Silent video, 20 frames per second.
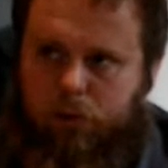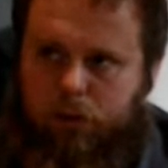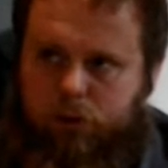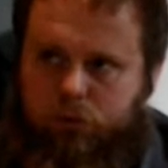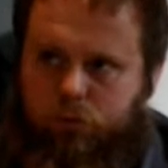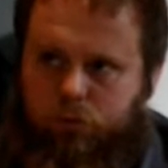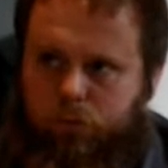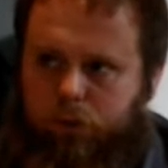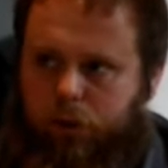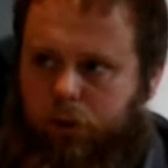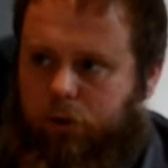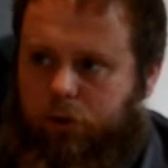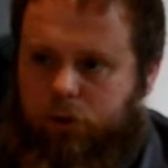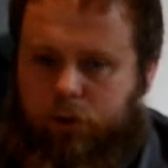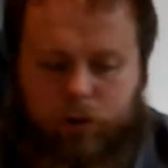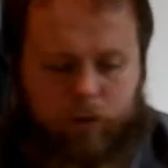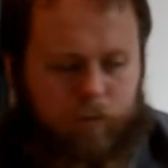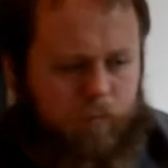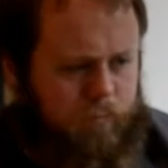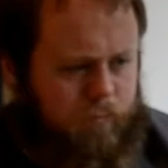a
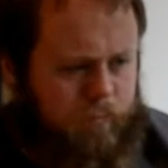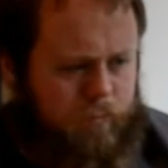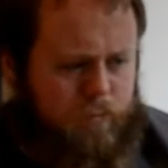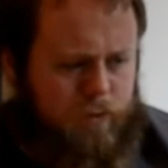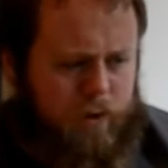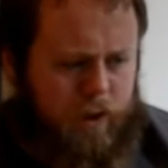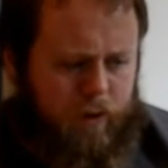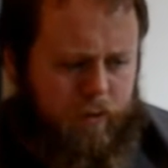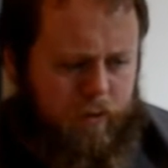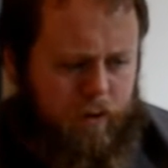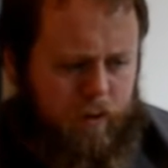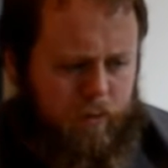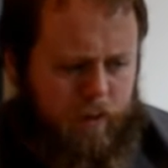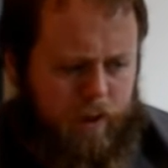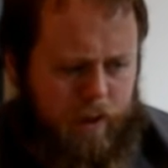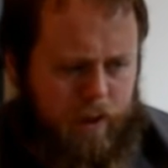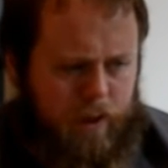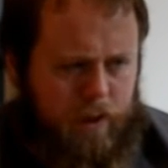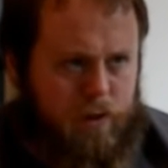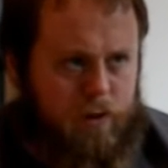reminder, cherry
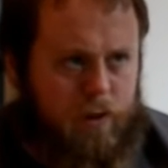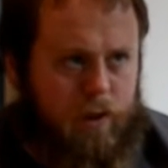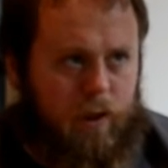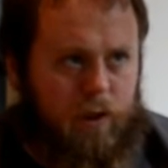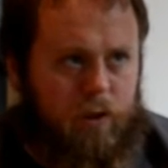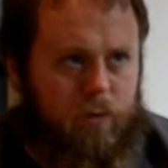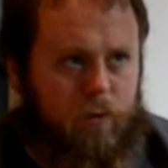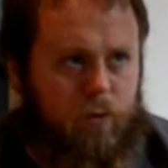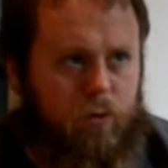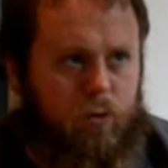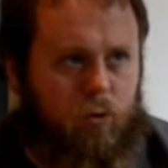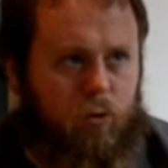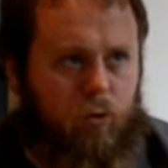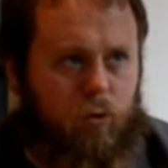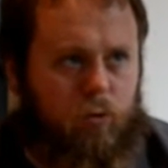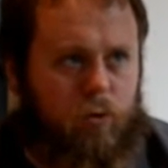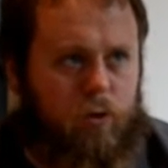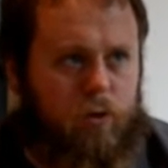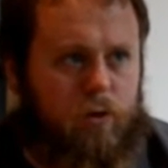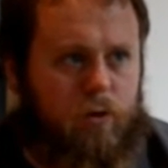meads tend to be
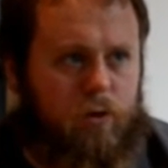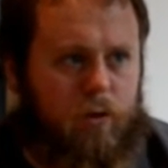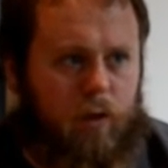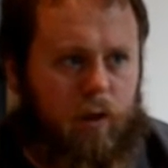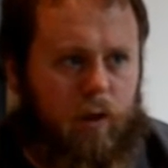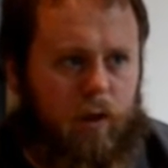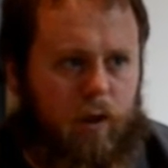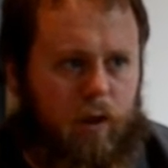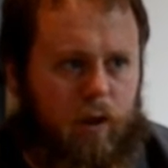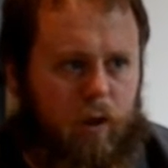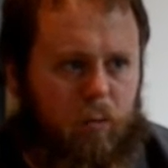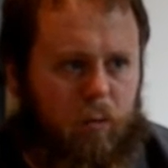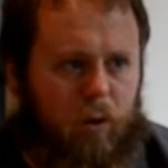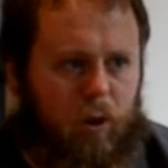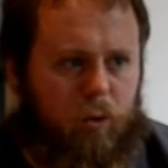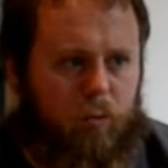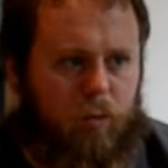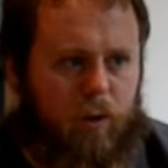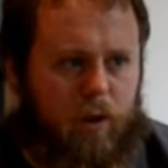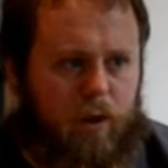called
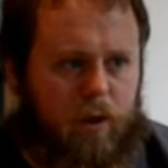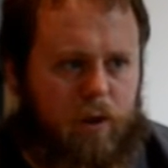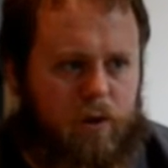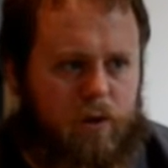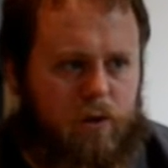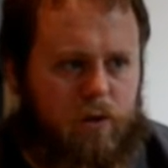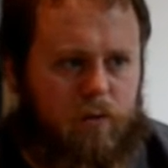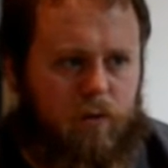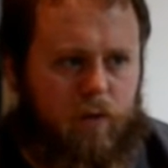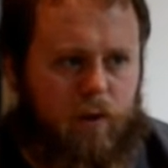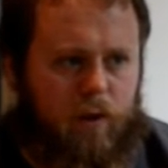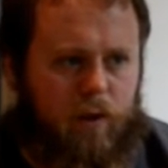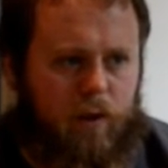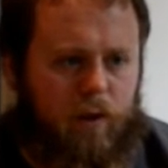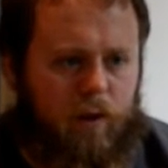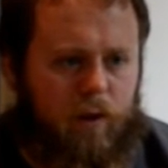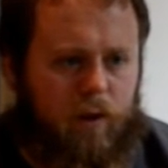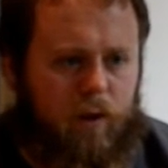blood meads. They